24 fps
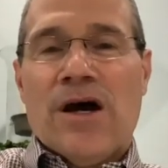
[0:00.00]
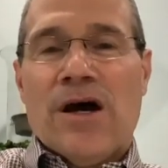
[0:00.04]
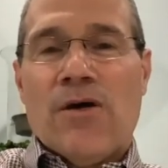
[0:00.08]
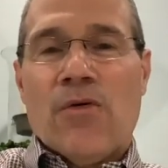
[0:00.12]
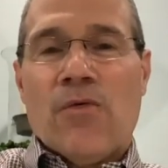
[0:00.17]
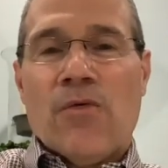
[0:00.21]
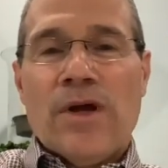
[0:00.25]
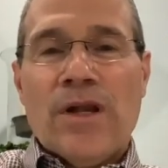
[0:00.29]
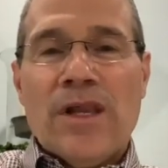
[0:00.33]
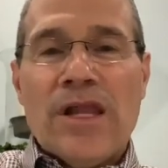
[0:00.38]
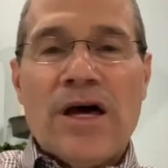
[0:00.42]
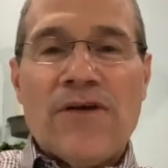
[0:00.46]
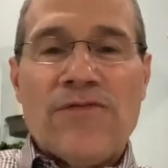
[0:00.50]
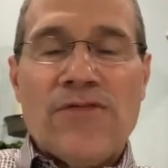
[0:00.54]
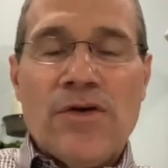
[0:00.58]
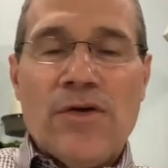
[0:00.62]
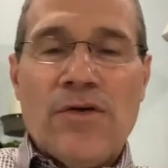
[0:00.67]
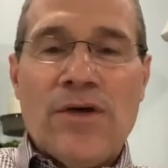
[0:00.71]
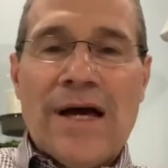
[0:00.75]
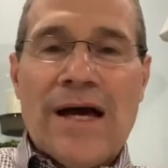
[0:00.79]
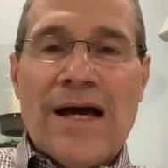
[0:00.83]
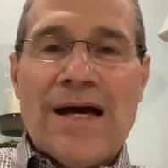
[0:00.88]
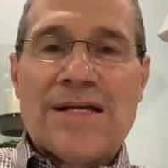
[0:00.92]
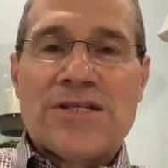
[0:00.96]
We love you
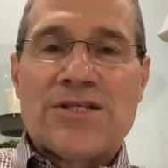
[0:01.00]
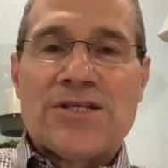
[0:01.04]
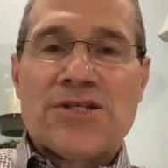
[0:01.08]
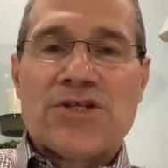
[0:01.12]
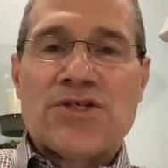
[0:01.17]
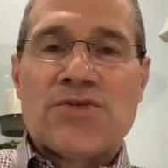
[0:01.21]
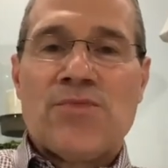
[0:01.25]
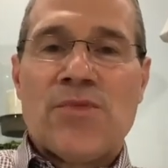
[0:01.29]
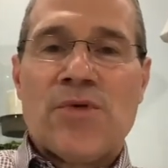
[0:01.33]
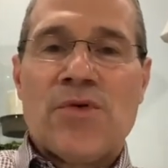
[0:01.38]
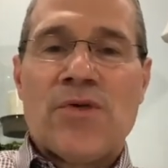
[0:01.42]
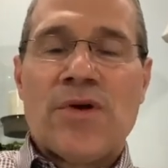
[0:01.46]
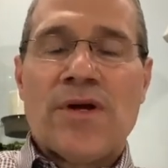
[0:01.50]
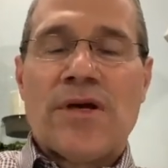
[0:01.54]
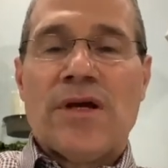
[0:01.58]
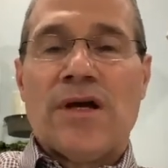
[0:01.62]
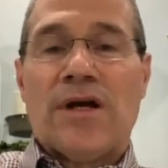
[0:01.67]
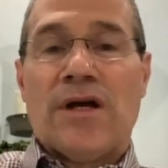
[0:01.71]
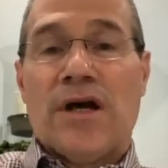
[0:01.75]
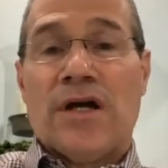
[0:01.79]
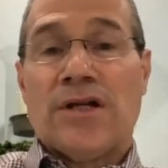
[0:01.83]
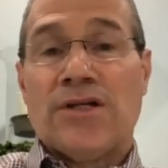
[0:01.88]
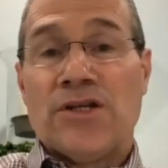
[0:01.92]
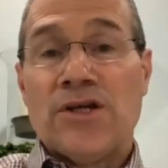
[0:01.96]
guys this morning.
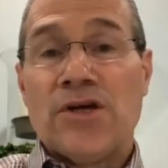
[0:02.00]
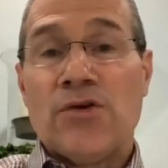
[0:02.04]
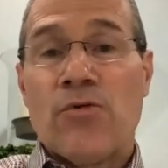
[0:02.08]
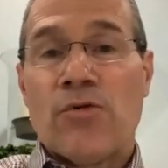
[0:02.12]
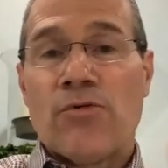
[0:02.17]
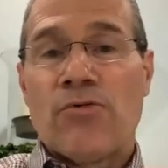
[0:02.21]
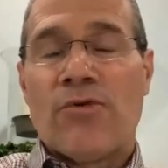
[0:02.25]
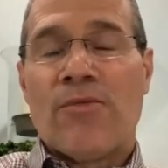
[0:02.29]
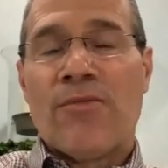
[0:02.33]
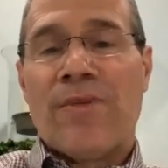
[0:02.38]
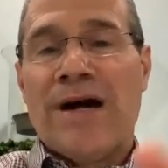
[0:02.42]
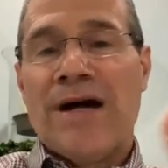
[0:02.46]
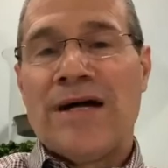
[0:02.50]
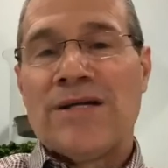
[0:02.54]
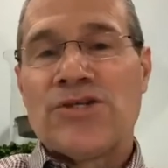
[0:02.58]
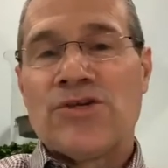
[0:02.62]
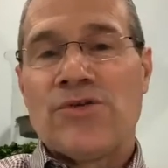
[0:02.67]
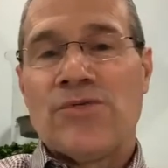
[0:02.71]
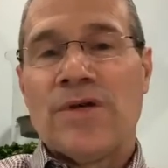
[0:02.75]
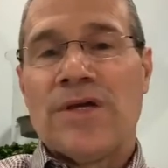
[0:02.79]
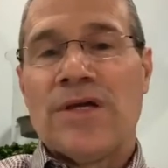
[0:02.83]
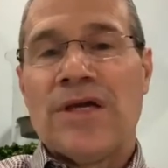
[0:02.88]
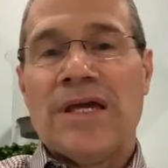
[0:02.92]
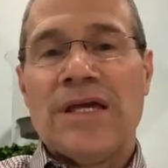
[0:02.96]
I do want to remind
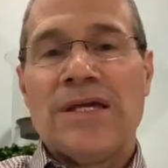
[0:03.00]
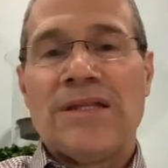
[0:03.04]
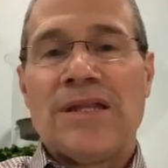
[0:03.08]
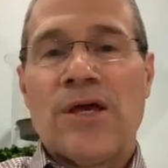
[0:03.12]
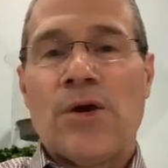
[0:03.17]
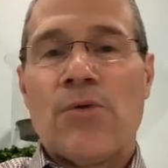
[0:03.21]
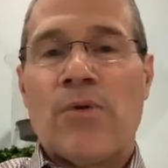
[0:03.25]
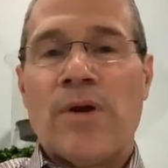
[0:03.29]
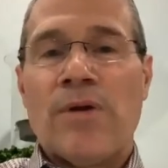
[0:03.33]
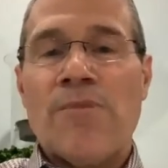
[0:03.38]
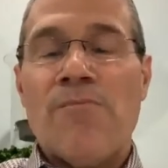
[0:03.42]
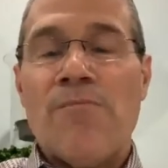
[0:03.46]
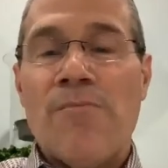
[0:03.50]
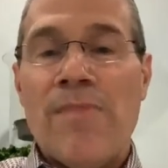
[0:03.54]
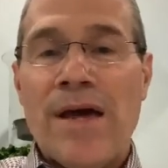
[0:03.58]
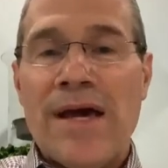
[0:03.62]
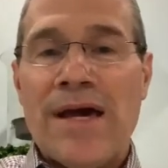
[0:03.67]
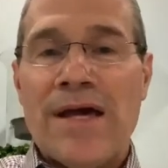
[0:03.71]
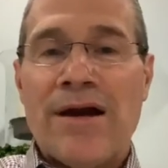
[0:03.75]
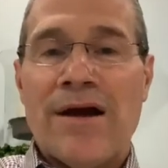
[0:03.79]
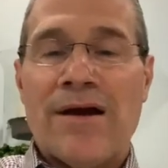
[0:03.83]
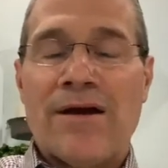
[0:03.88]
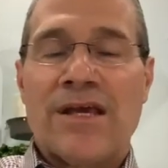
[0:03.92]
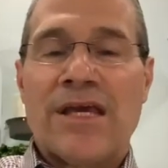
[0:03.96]
you again that we
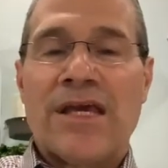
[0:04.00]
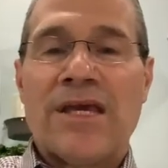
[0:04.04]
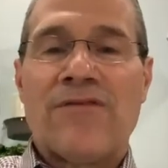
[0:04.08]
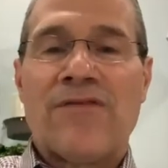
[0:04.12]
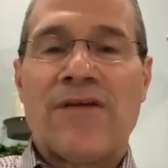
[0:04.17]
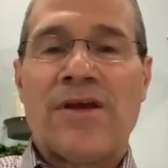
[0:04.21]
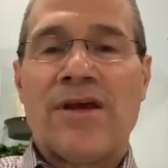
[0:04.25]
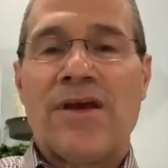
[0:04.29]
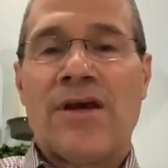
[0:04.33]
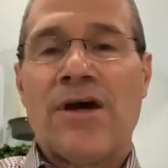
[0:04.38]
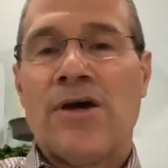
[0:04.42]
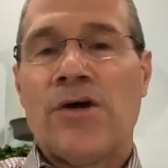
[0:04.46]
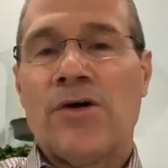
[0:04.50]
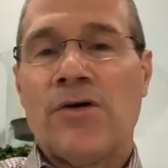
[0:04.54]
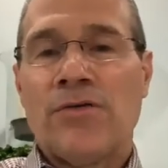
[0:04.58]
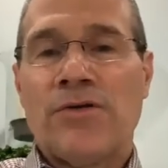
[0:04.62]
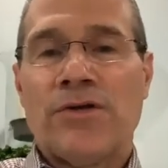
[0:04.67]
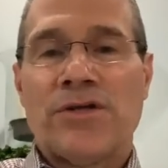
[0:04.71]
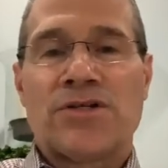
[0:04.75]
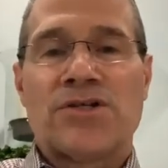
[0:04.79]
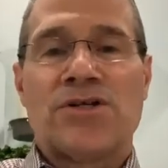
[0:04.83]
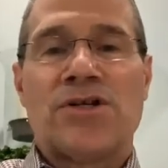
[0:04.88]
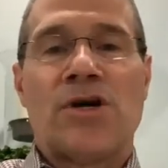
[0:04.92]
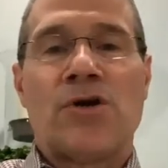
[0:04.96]
met our giving goal.
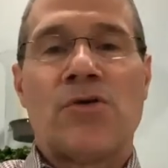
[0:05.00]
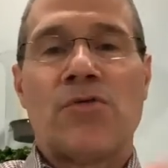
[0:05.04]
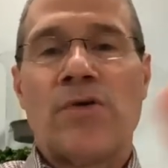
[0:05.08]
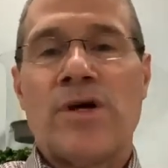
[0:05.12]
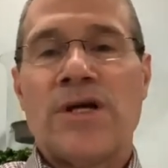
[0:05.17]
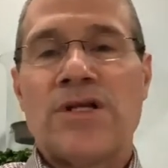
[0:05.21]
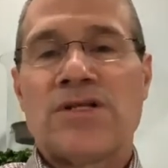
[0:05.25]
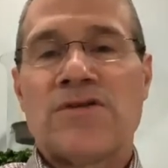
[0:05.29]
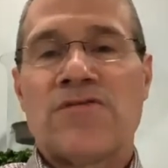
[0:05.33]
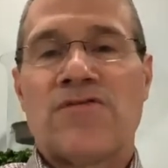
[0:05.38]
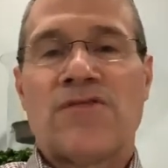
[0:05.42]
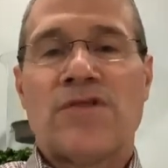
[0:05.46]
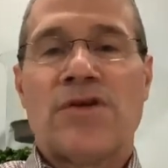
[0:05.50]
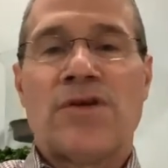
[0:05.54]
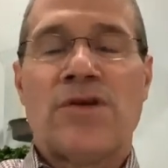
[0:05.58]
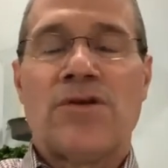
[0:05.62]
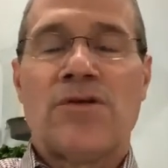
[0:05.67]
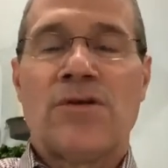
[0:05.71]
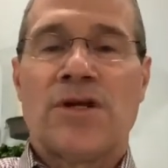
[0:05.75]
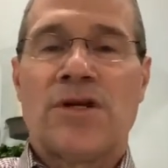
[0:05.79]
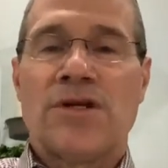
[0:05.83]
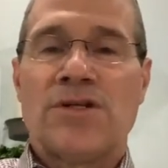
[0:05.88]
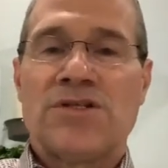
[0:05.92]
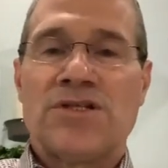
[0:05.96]
There's no reason for you
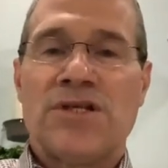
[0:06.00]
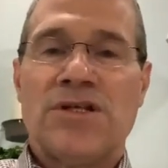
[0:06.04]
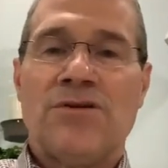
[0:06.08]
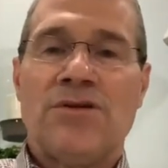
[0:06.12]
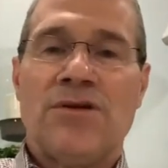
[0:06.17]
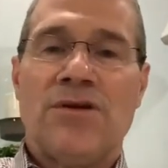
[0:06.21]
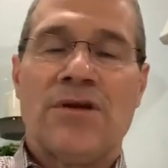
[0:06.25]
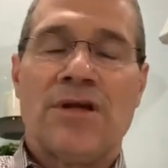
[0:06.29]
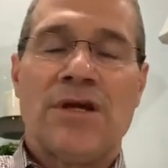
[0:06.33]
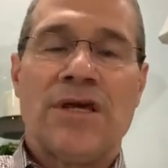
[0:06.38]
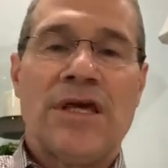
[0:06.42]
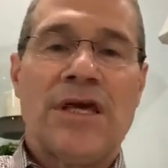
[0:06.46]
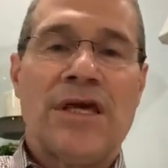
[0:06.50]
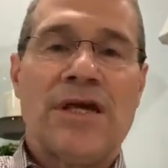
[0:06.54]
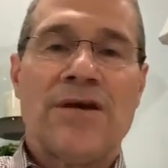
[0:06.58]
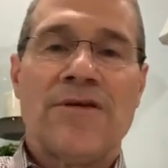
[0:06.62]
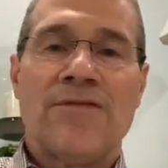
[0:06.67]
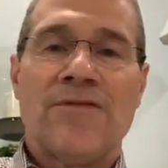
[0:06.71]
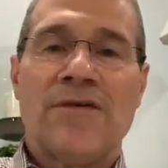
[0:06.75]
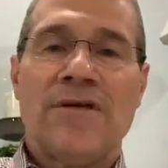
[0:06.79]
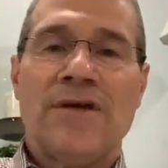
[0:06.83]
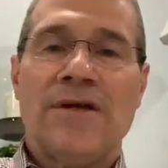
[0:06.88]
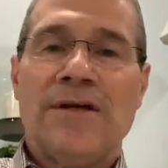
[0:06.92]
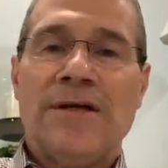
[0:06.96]
to continue to
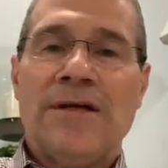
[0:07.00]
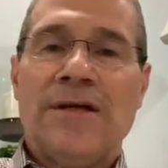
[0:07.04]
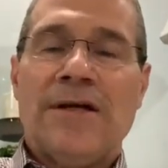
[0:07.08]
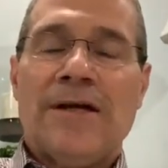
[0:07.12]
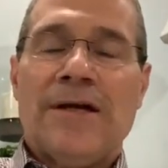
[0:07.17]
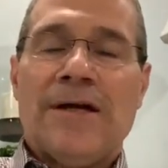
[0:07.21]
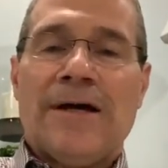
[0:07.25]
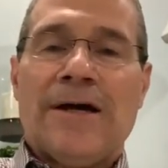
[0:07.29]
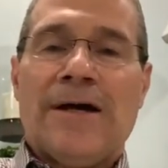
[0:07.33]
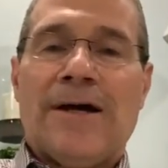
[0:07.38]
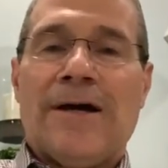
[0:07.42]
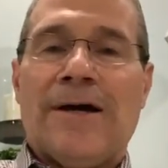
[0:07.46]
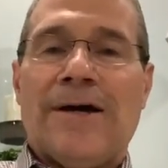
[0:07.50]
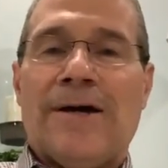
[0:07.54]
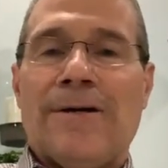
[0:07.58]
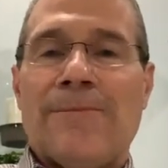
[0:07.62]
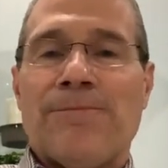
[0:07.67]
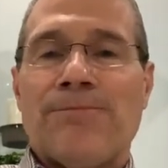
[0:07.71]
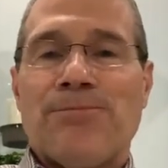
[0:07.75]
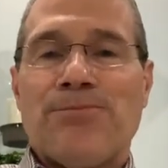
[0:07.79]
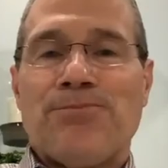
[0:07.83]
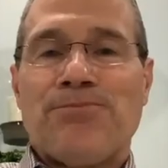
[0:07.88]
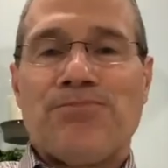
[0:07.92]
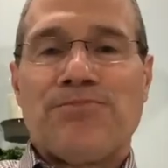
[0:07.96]
give
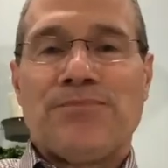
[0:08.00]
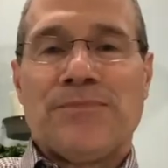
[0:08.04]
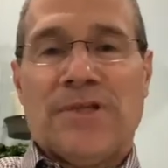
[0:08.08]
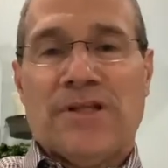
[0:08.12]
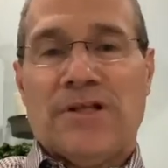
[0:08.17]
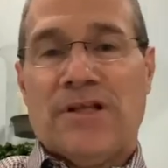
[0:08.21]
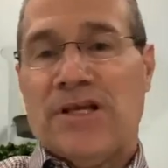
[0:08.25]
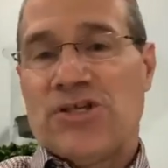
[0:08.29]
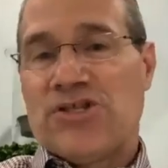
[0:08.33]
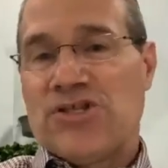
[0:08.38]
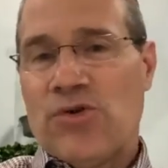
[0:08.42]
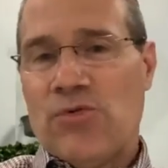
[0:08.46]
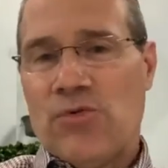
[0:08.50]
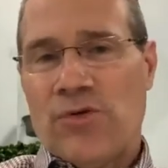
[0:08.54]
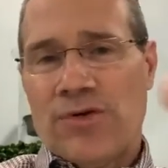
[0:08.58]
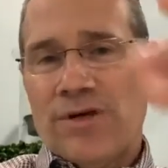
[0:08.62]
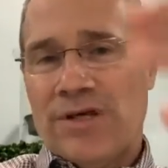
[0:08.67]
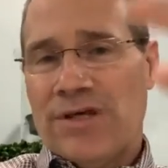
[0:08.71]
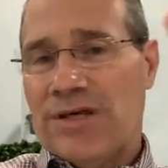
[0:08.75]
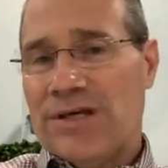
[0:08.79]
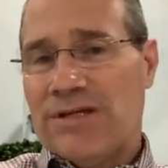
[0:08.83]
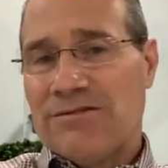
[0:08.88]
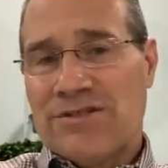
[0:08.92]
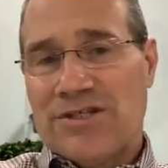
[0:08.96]
unless you
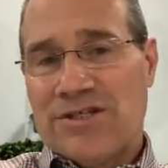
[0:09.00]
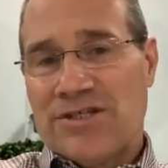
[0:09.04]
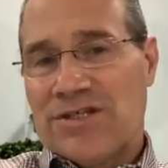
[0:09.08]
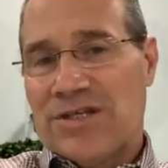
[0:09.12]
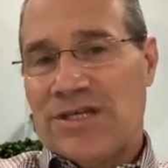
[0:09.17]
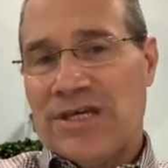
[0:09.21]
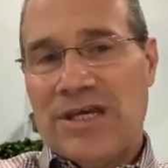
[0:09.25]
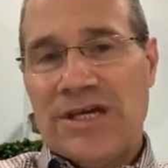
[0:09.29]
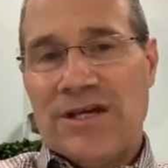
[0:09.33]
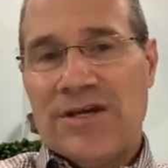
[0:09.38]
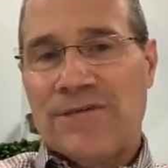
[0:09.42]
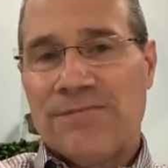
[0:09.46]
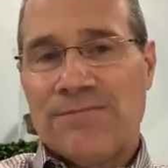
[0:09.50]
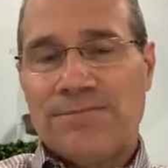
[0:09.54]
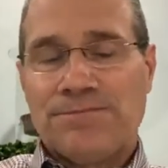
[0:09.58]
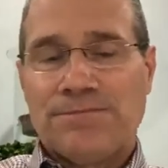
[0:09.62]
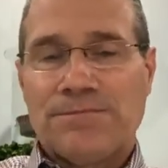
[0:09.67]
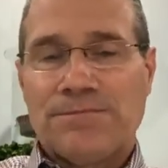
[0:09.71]
want to give